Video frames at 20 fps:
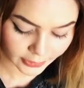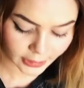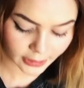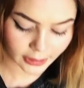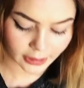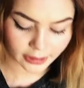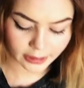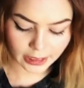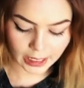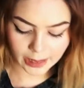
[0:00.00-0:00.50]

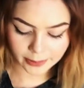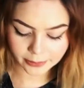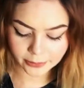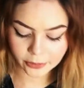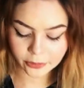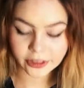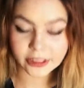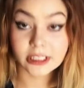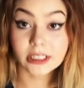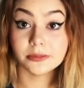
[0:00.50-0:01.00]
And I'm
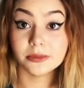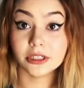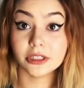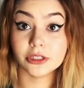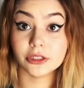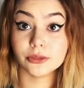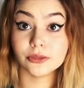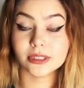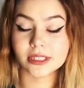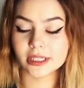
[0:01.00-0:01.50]
going to be
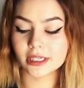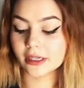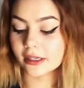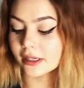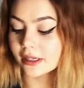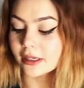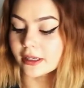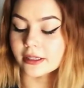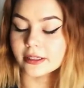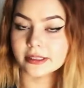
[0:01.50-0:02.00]

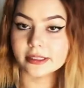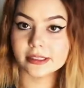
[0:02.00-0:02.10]
using